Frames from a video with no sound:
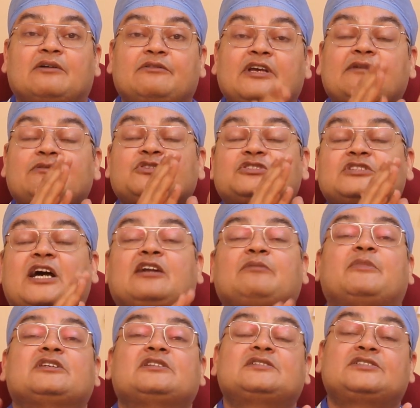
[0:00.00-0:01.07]
We have to start
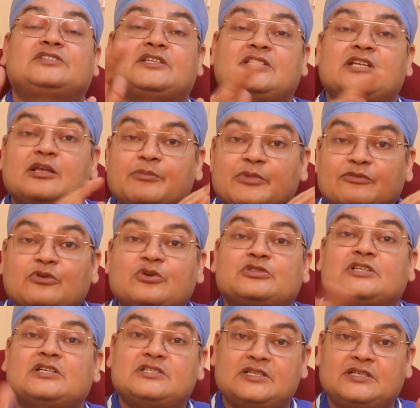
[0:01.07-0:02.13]
muscle strengthening before
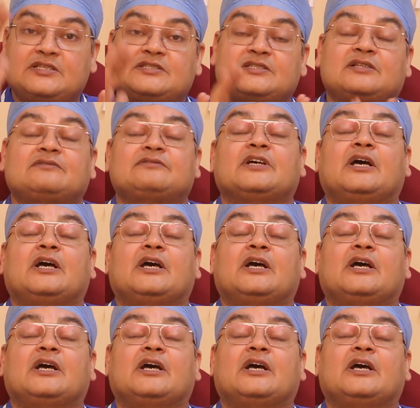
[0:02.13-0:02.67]
surgery itself.